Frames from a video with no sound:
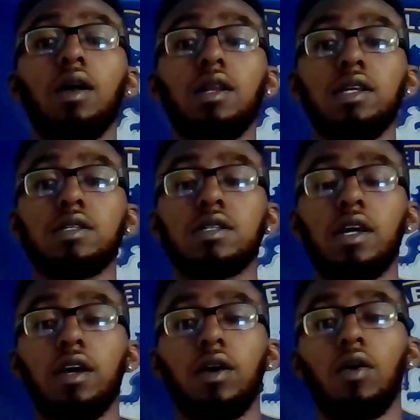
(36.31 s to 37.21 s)

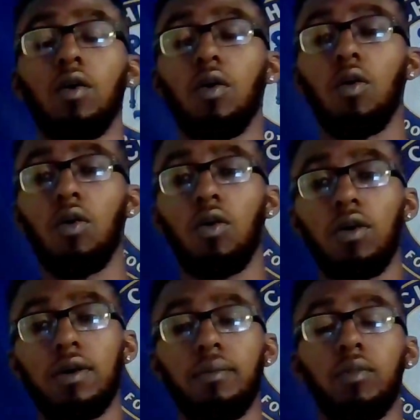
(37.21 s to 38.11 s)
Olise
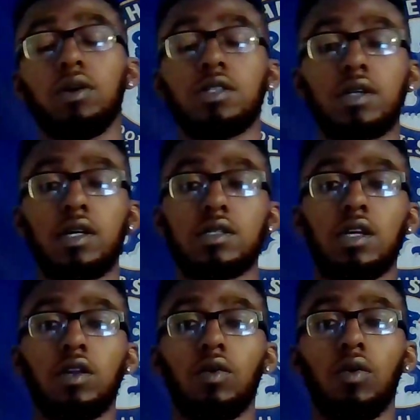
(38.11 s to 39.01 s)
or Moises
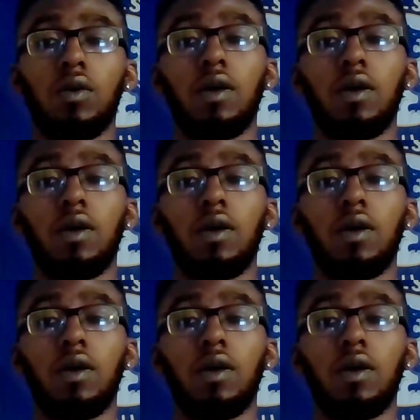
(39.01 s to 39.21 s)
Caicedo,